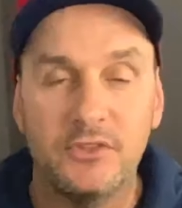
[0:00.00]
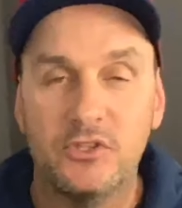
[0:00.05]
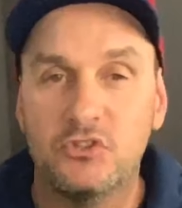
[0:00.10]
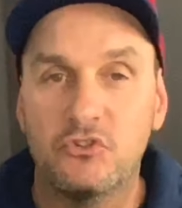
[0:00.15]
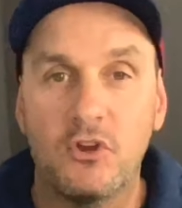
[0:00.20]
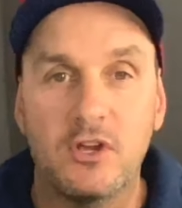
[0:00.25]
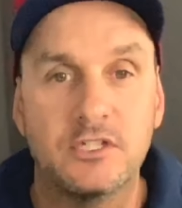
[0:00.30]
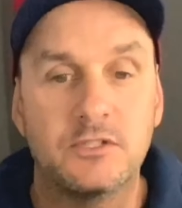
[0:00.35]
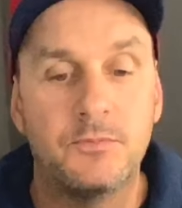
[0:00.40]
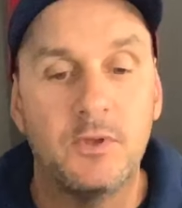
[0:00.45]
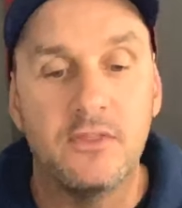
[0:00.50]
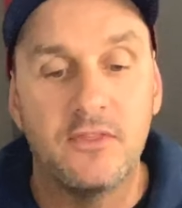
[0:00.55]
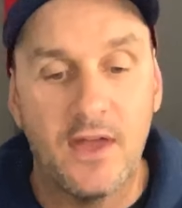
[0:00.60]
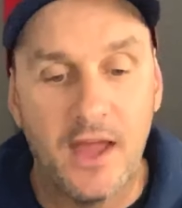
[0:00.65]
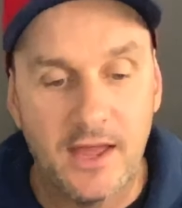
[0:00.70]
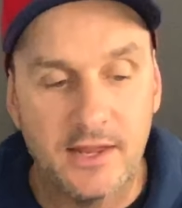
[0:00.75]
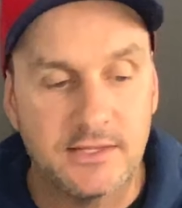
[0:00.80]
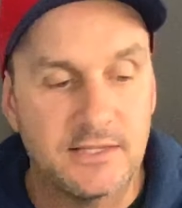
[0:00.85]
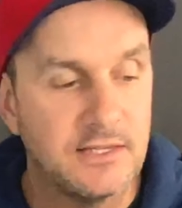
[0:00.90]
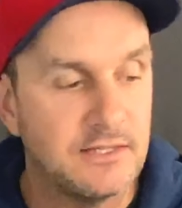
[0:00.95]
Trust me,
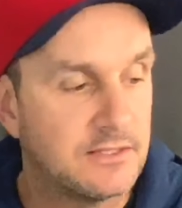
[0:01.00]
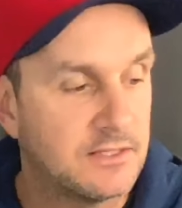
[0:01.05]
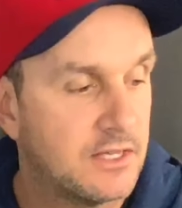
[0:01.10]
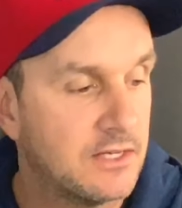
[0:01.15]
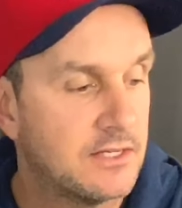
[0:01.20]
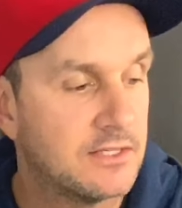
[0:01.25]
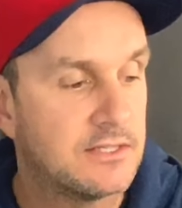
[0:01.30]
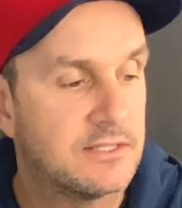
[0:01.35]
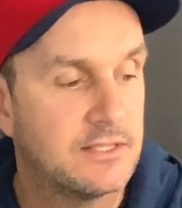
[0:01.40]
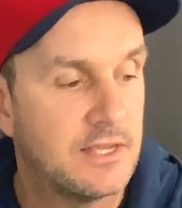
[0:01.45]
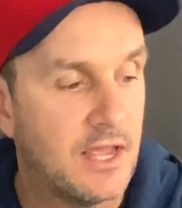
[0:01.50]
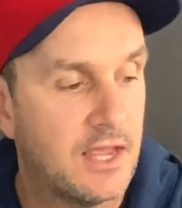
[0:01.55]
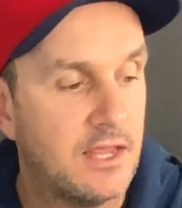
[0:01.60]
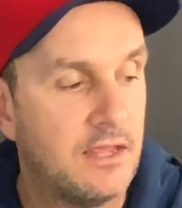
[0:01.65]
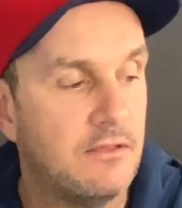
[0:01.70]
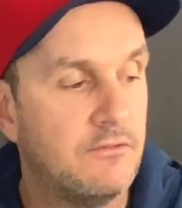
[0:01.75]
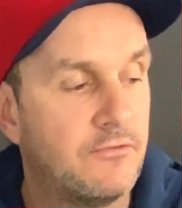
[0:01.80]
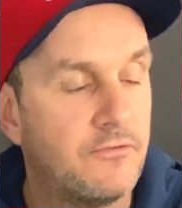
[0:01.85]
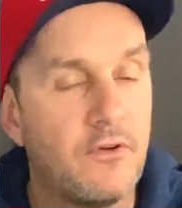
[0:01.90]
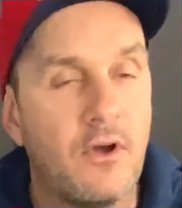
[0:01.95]
that is going to
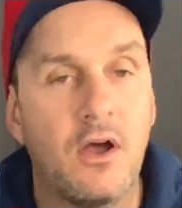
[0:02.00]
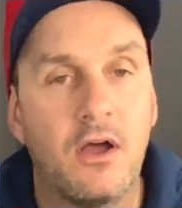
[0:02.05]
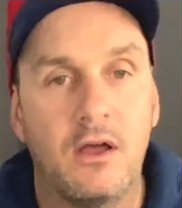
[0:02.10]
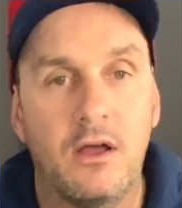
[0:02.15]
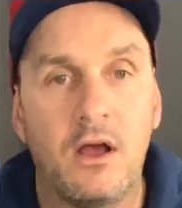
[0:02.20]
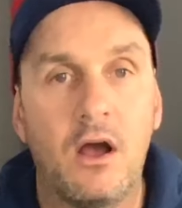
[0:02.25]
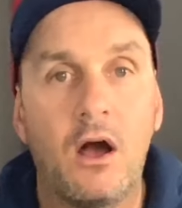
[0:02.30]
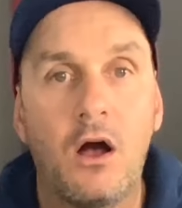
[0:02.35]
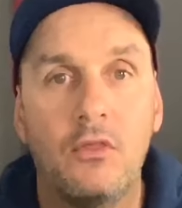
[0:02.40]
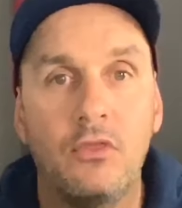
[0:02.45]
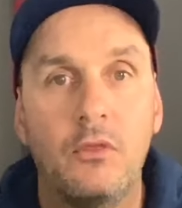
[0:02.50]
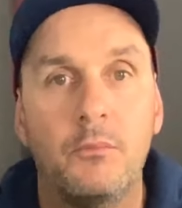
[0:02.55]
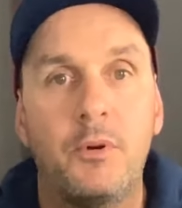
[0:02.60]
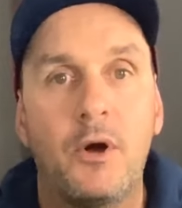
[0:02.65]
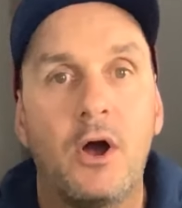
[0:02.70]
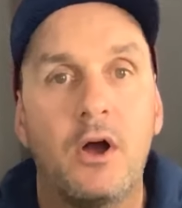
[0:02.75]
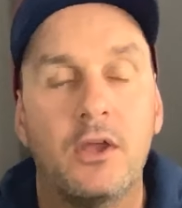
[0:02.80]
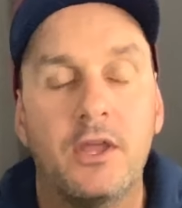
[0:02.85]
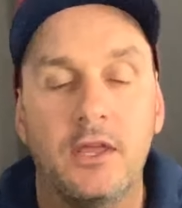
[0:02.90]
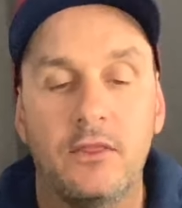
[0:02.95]
save on the
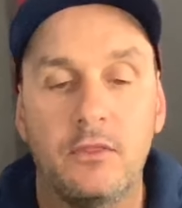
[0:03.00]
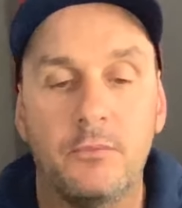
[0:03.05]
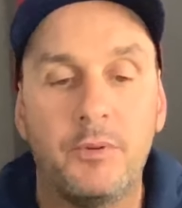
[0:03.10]
pocket.